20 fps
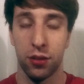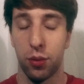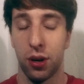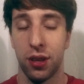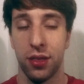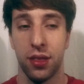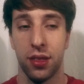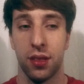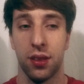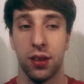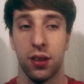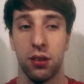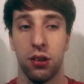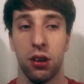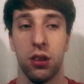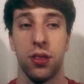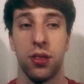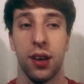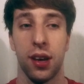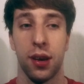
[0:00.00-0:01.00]
one
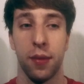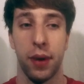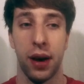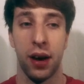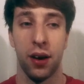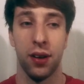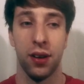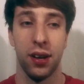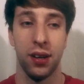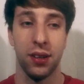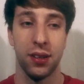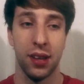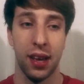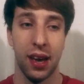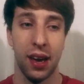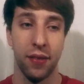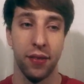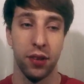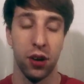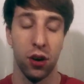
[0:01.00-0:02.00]
good thing about it. I
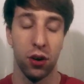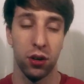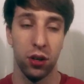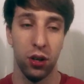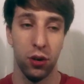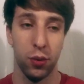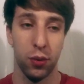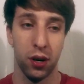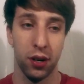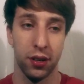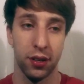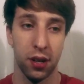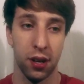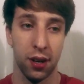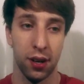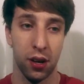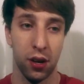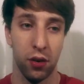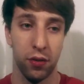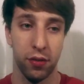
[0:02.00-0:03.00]
have no clue where it's going
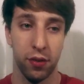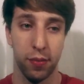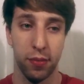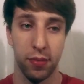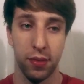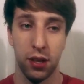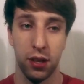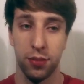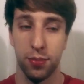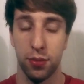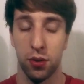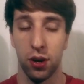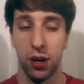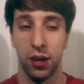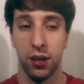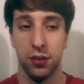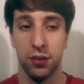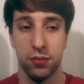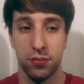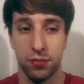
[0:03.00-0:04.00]
to go from this point.